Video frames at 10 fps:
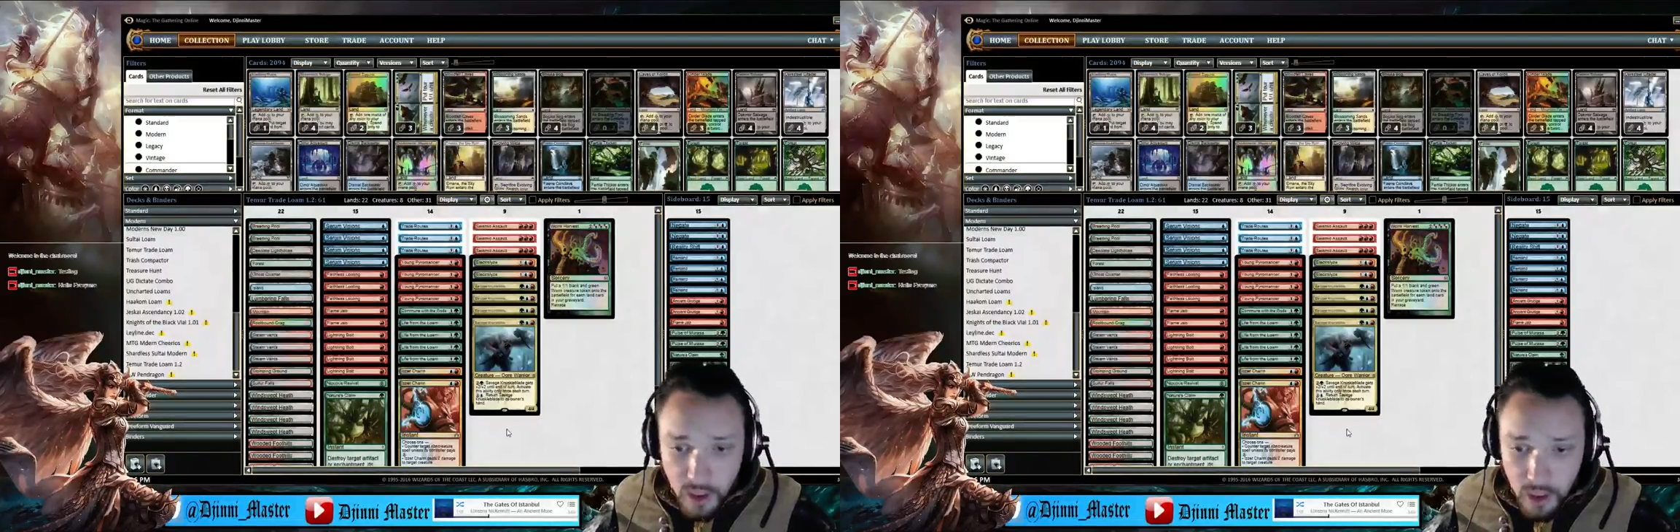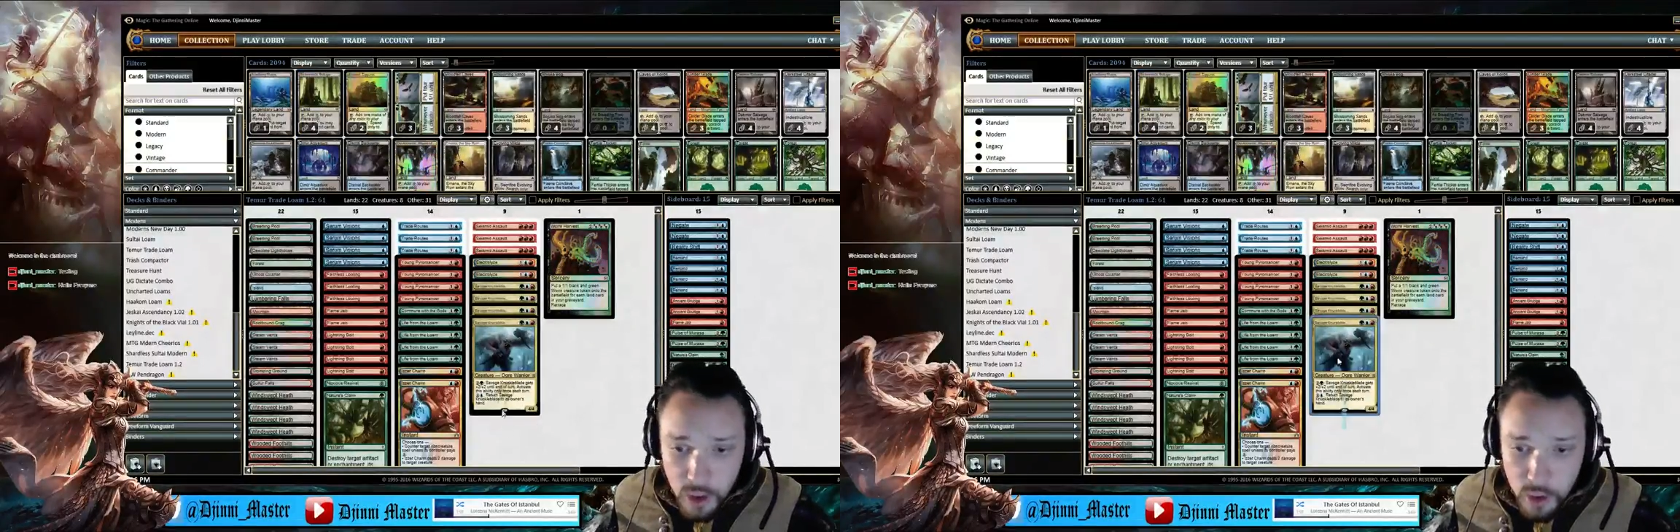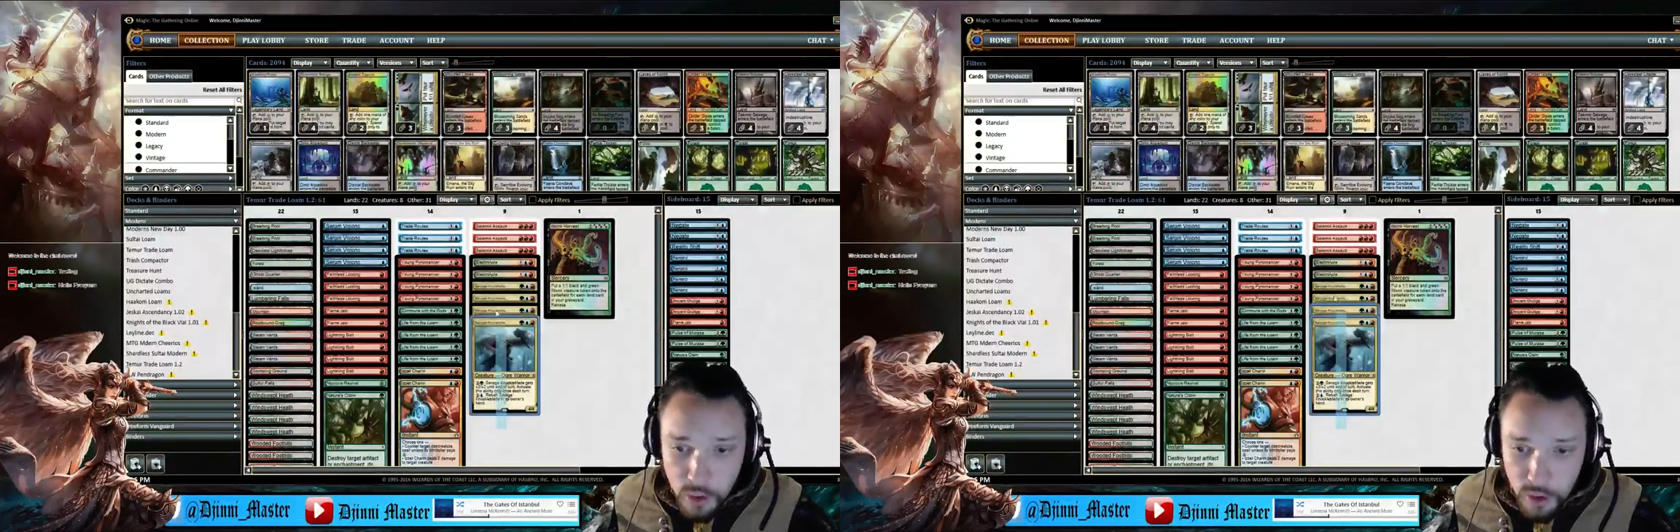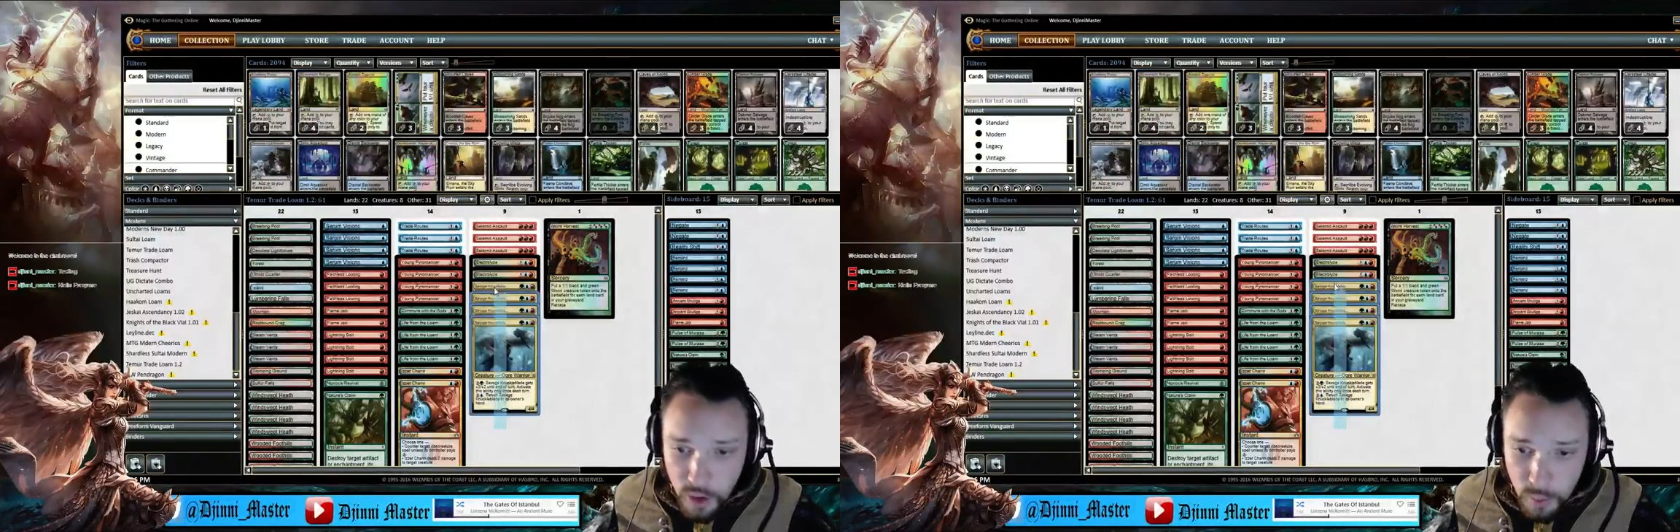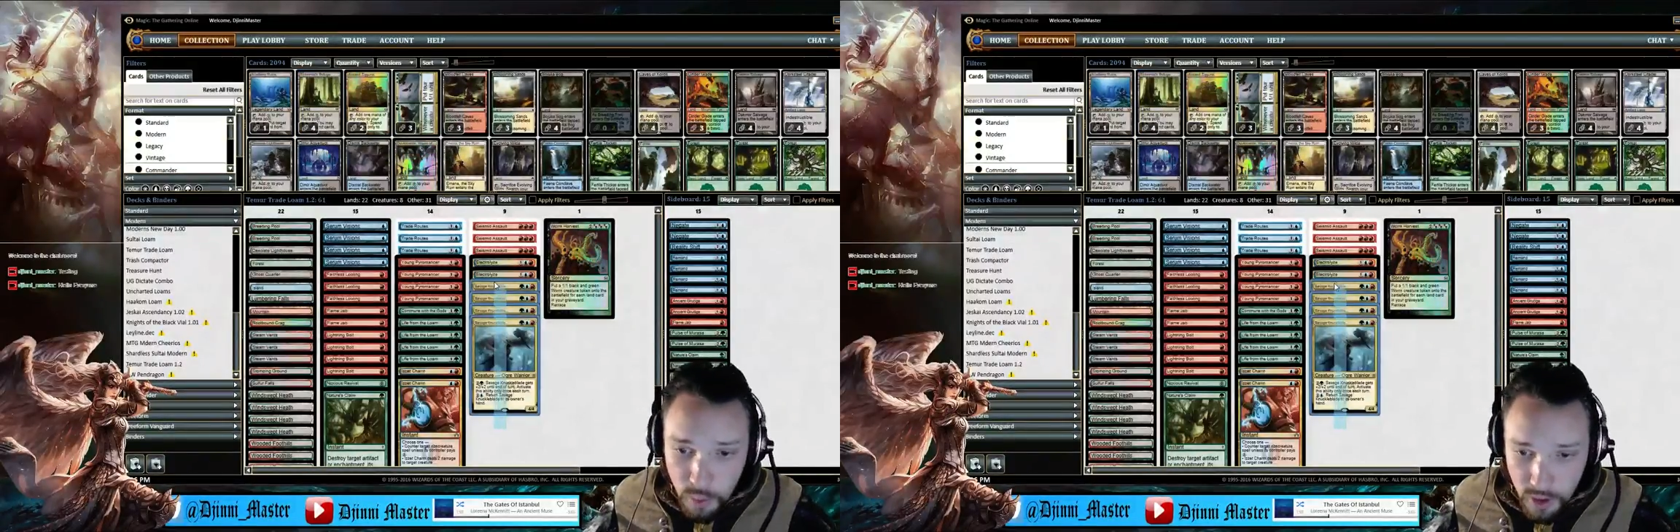So then you
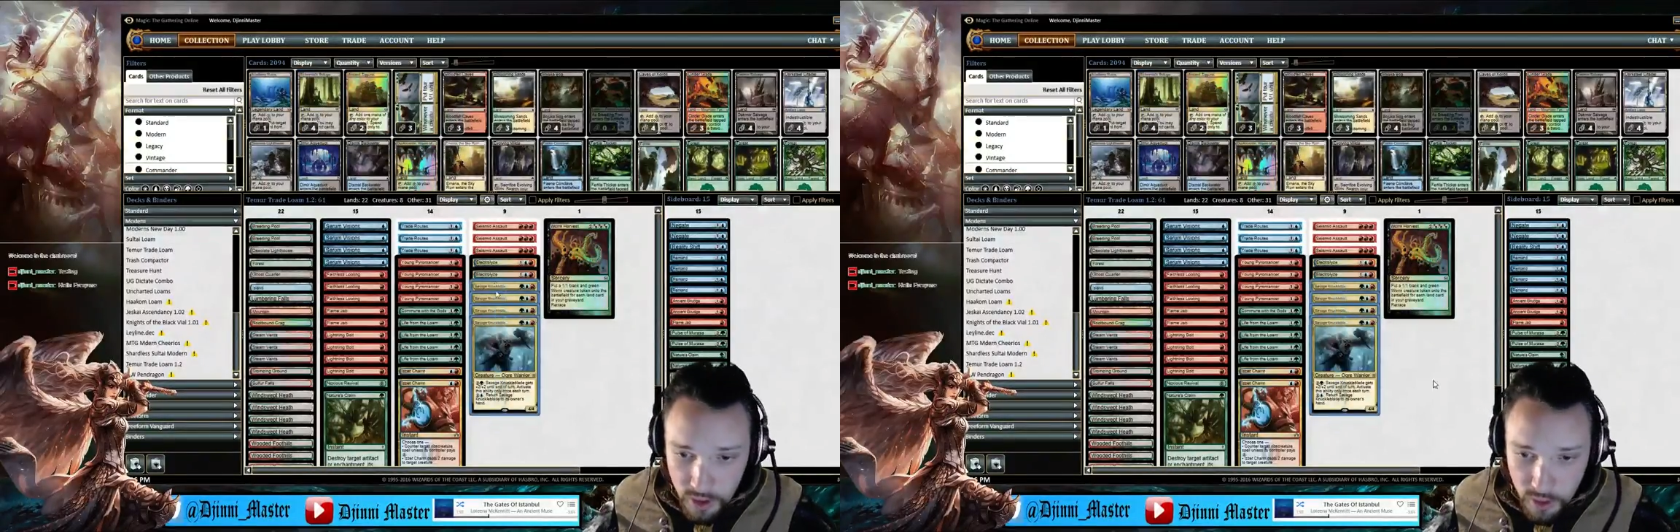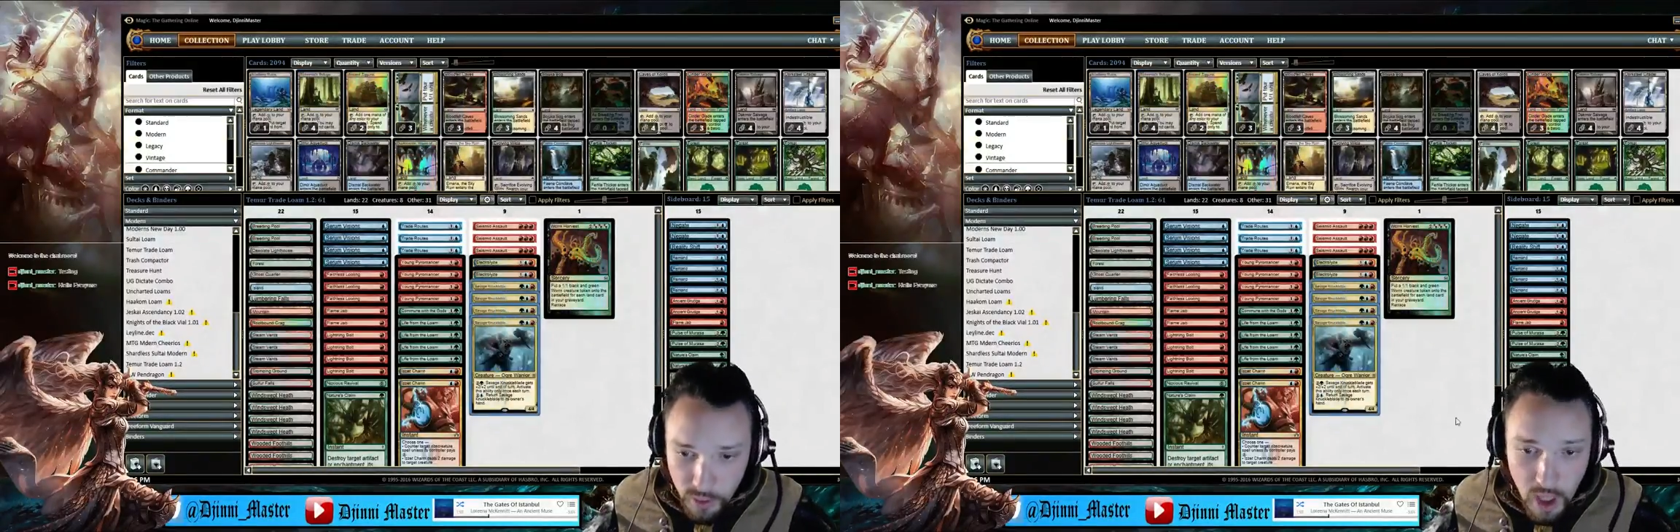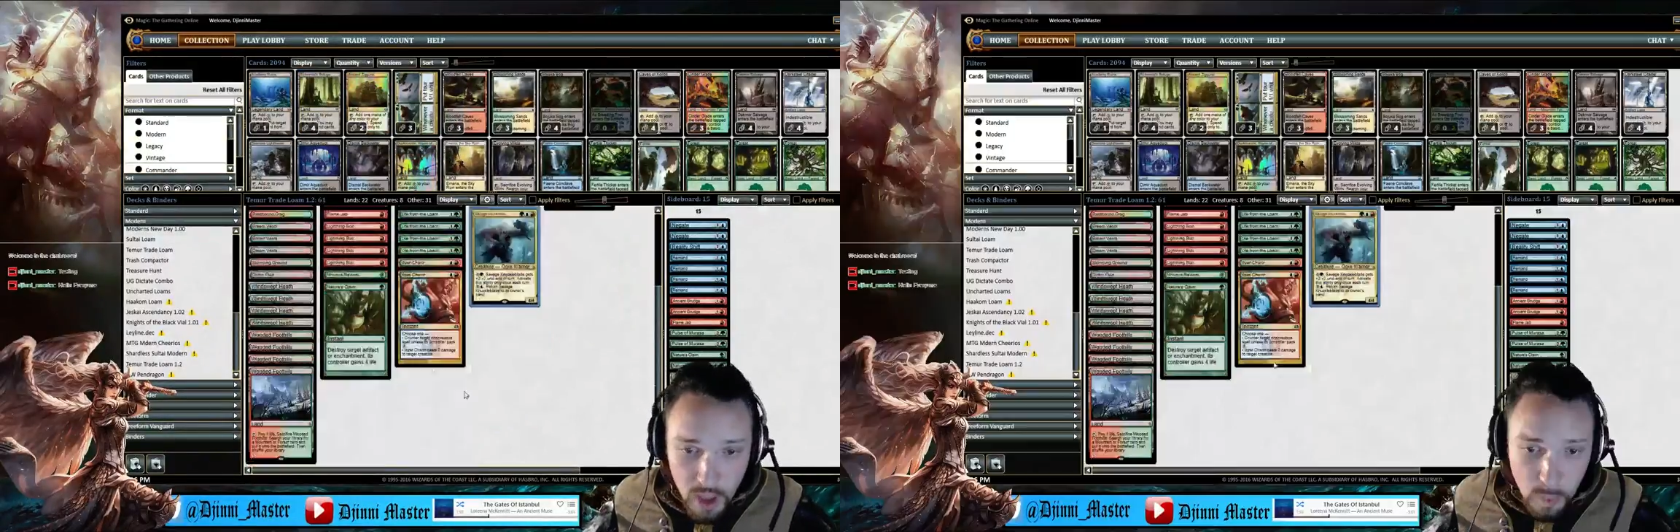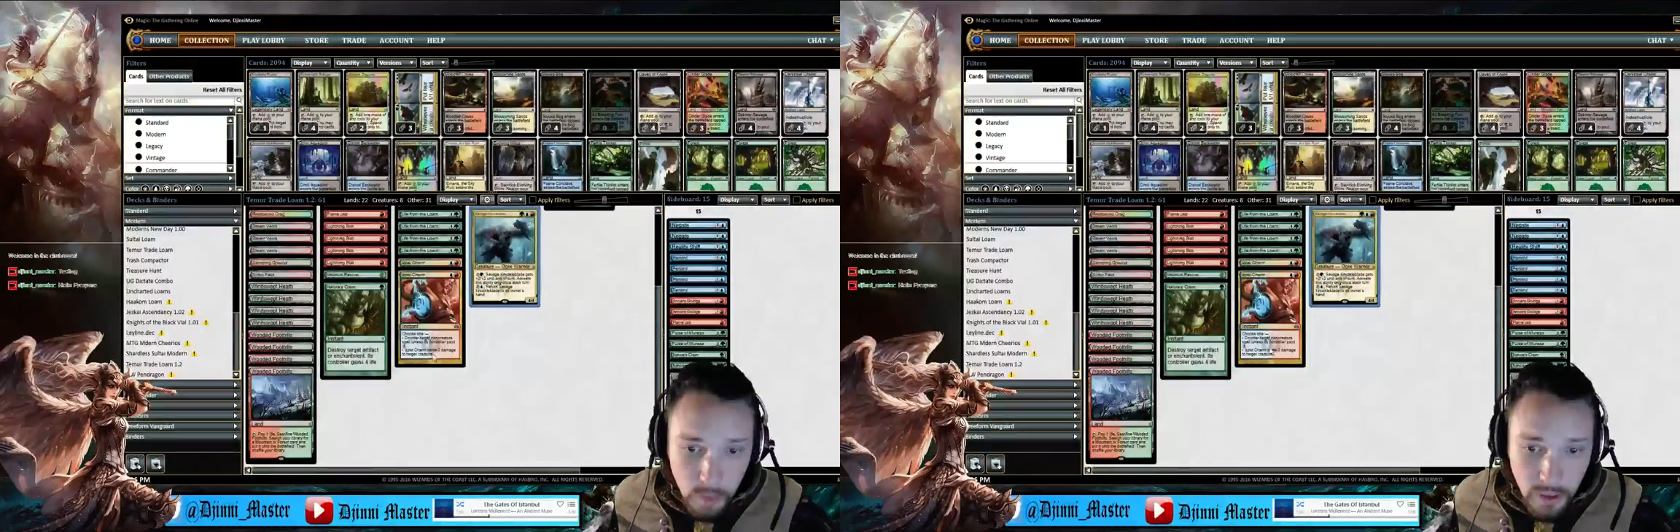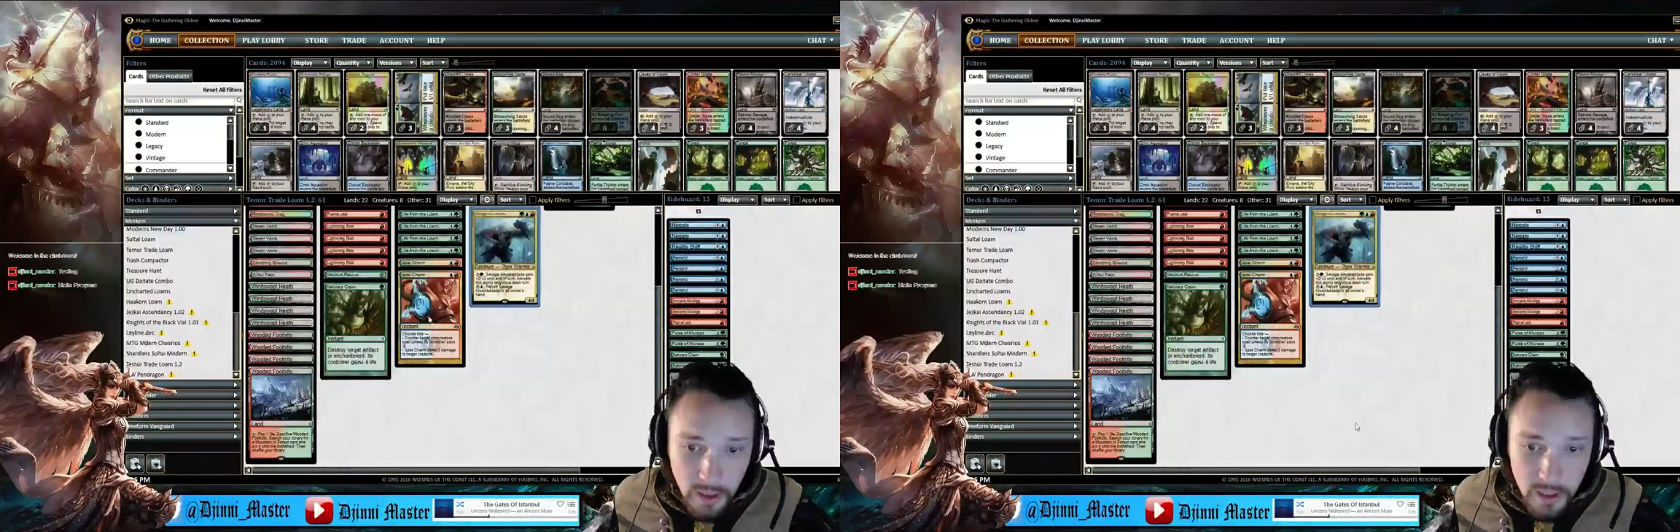could put,
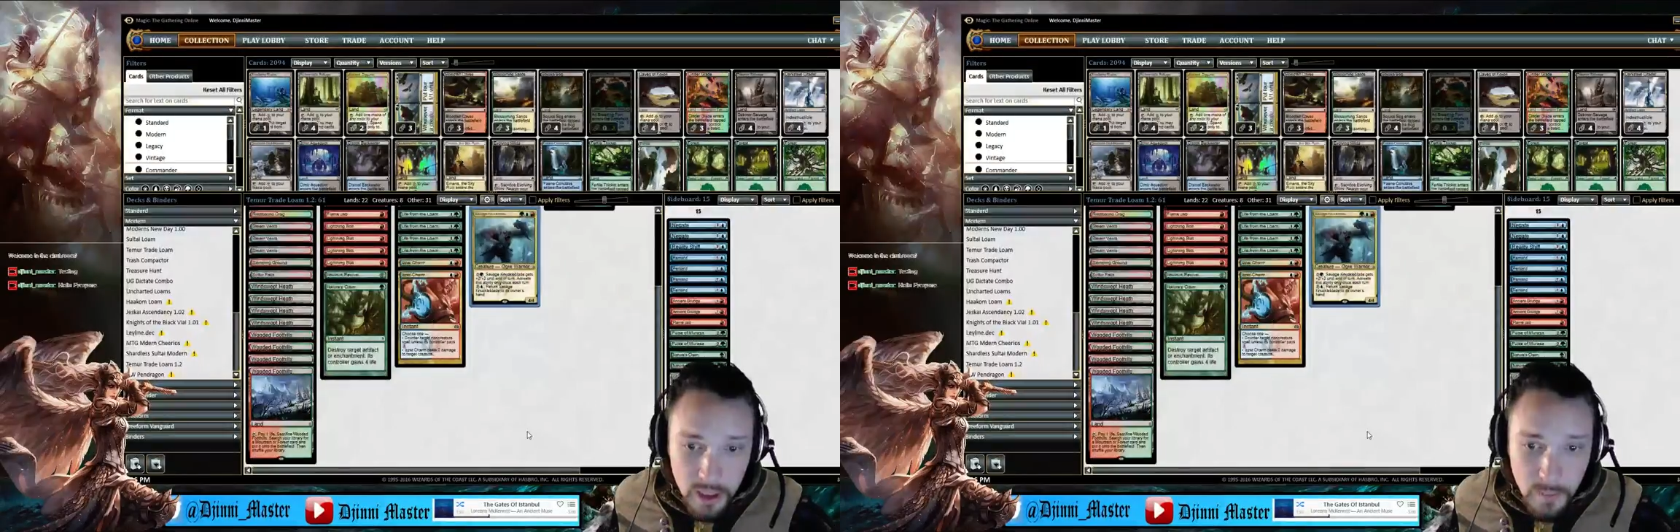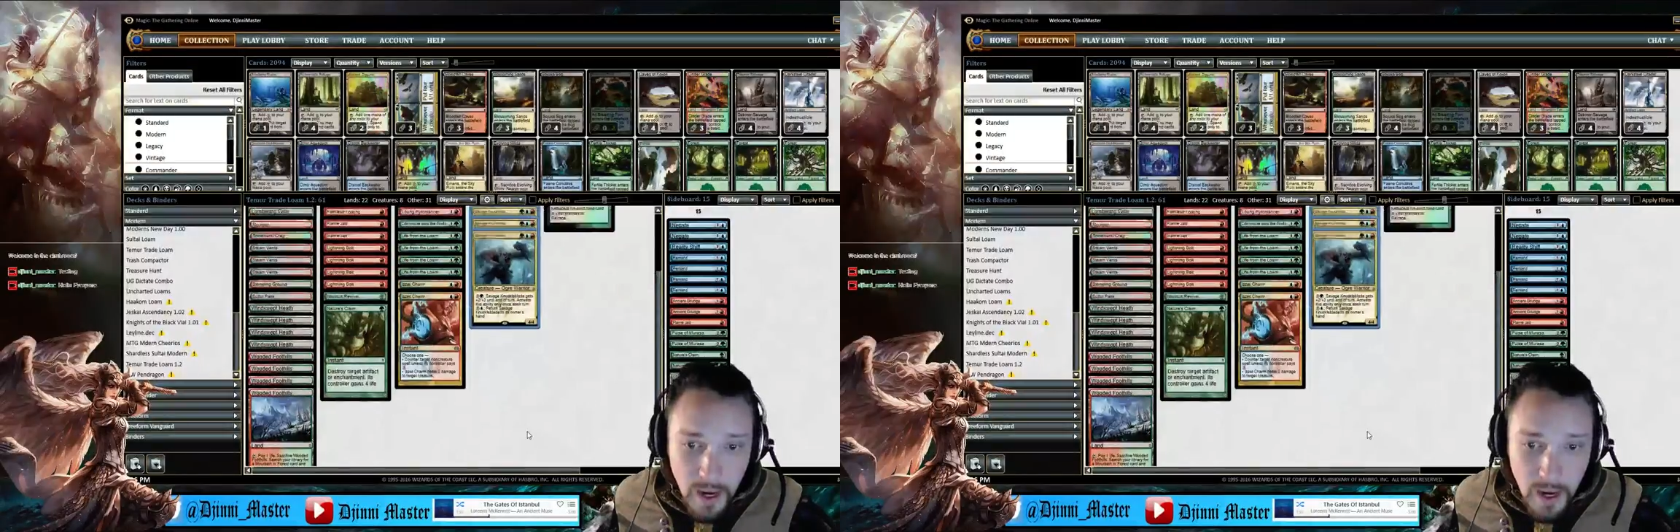Knuckleblades,